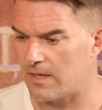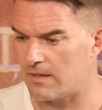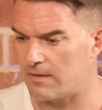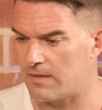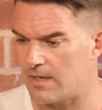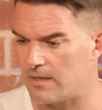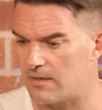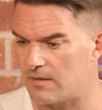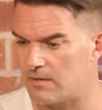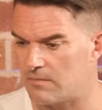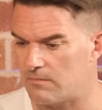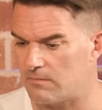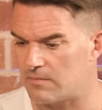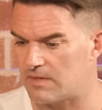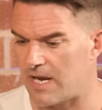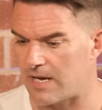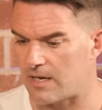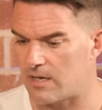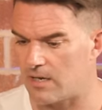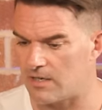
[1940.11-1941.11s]
And then
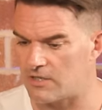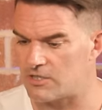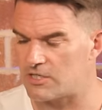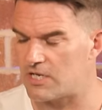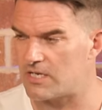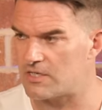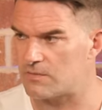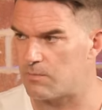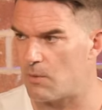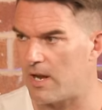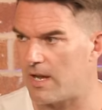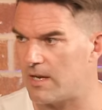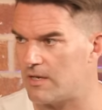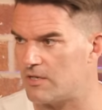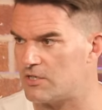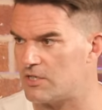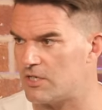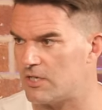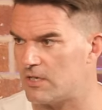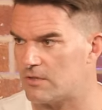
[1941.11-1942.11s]
that kind of changed my
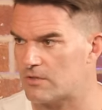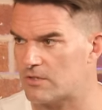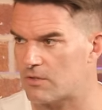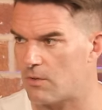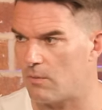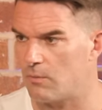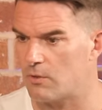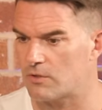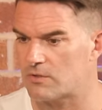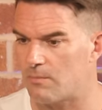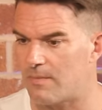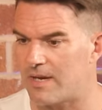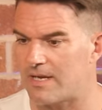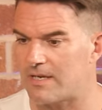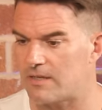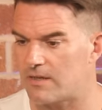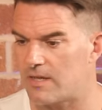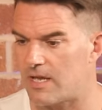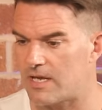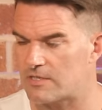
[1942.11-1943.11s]
energy. So I wasn't
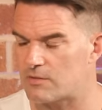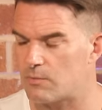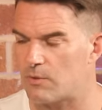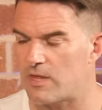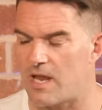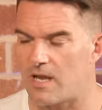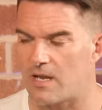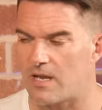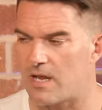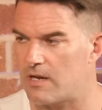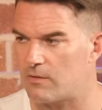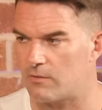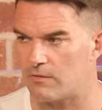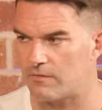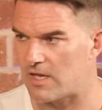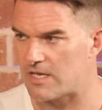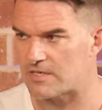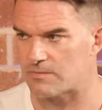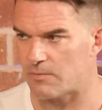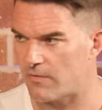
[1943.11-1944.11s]
making things with any air
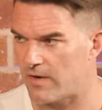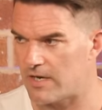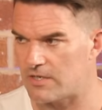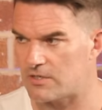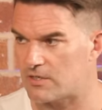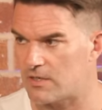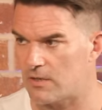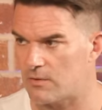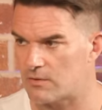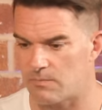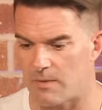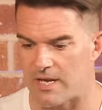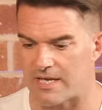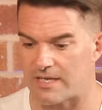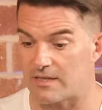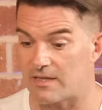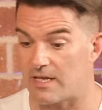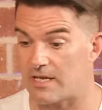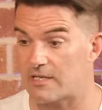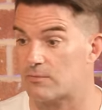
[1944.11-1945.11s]
of desperation. I was
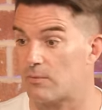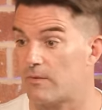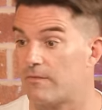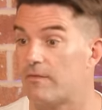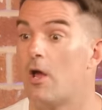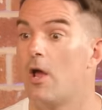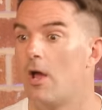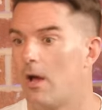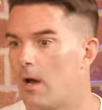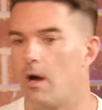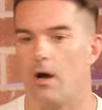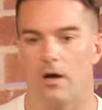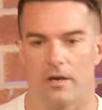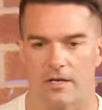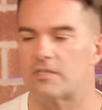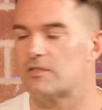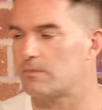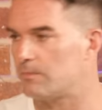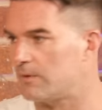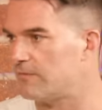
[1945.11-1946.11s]
making things with, oh,
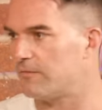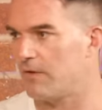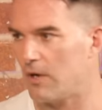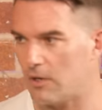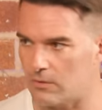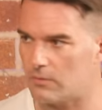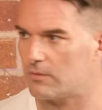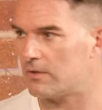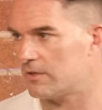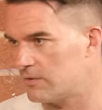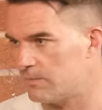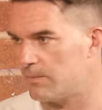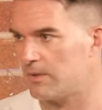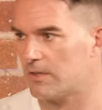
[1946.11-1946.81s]
this would be fun. Or this